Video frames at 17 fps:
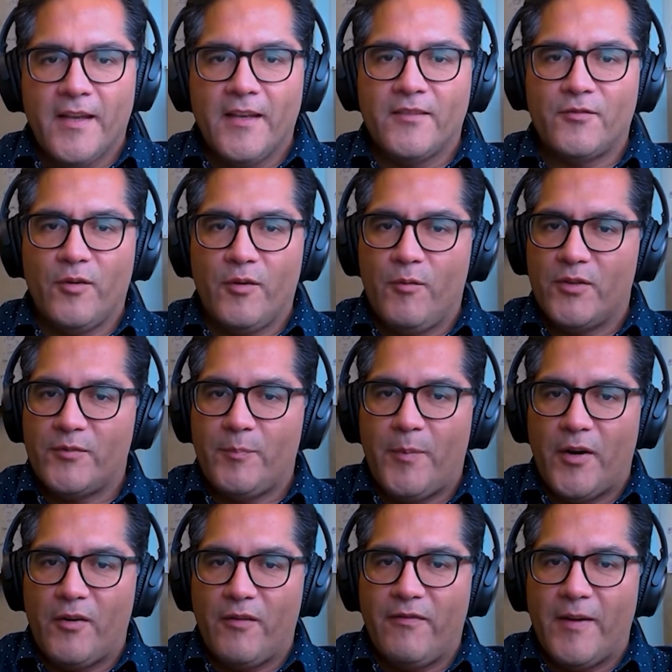So it was
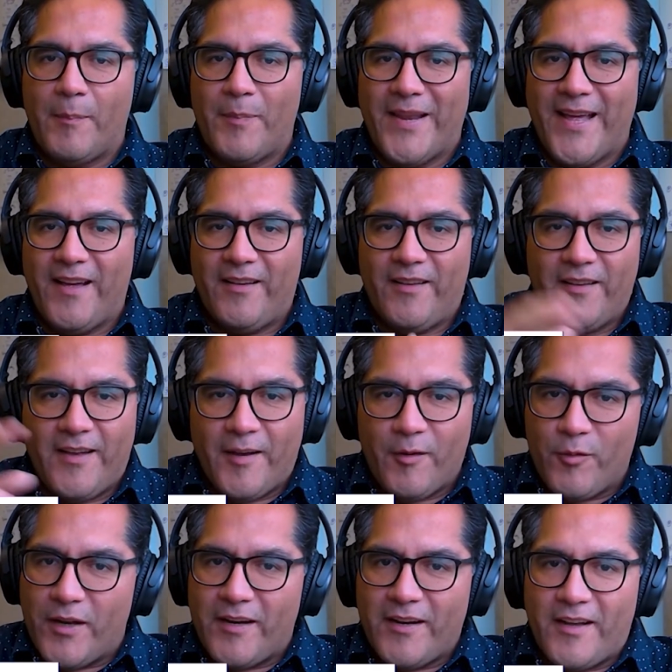part of a plan. I
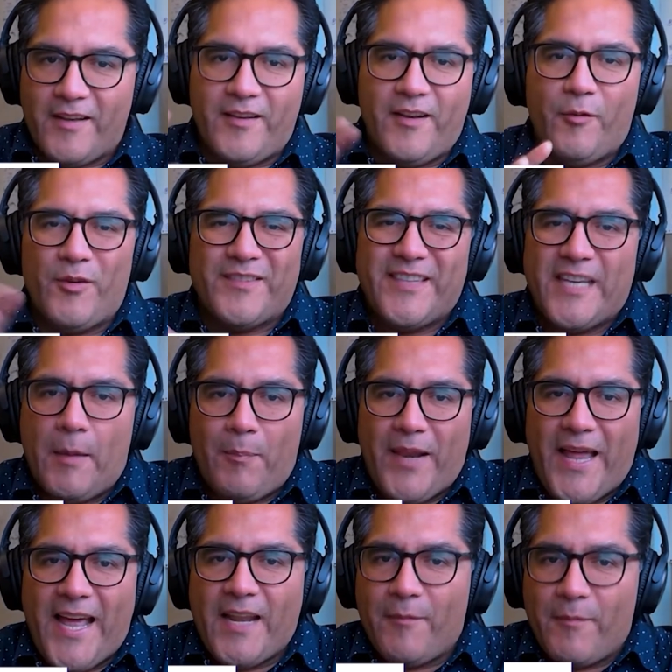wouldn't say a
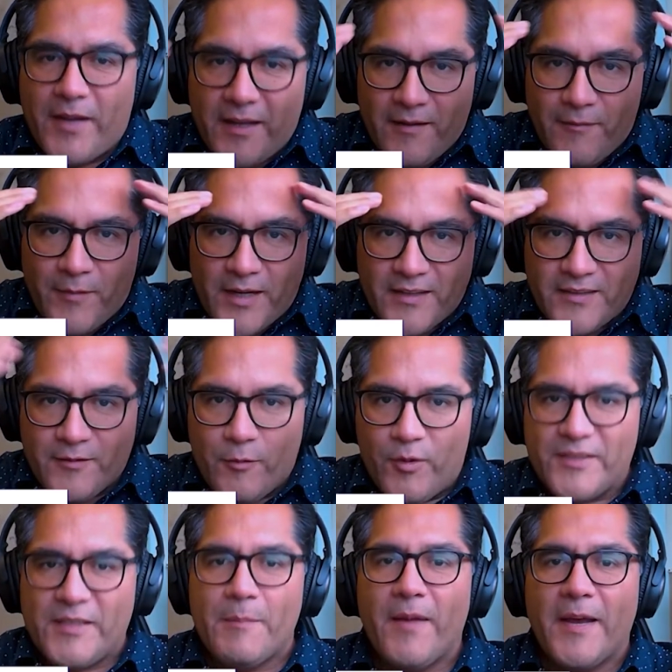plan, but it
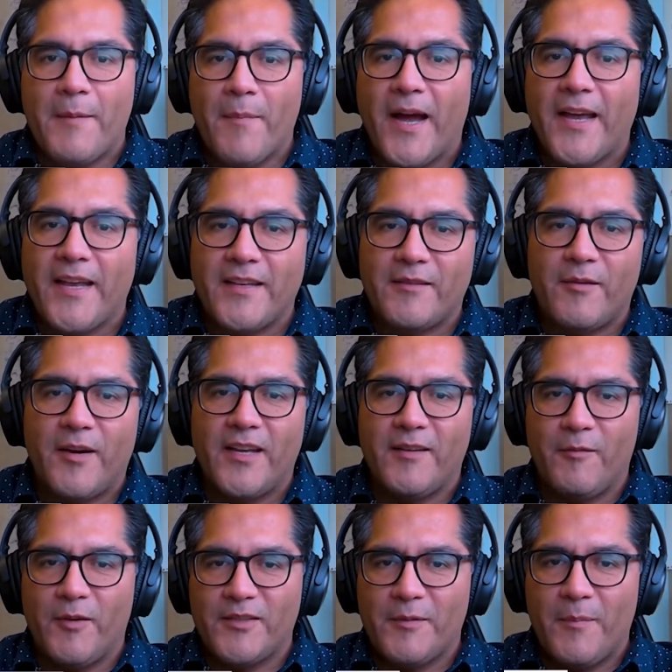was in my mind, right?
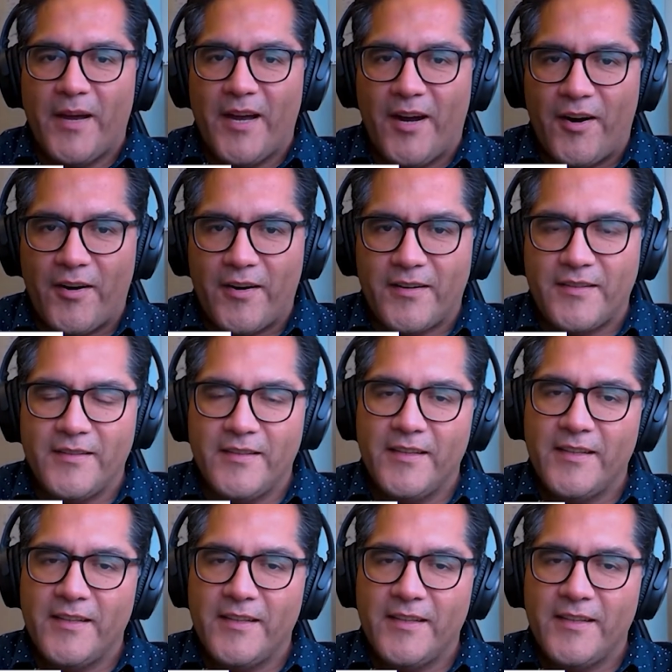It was in my heart.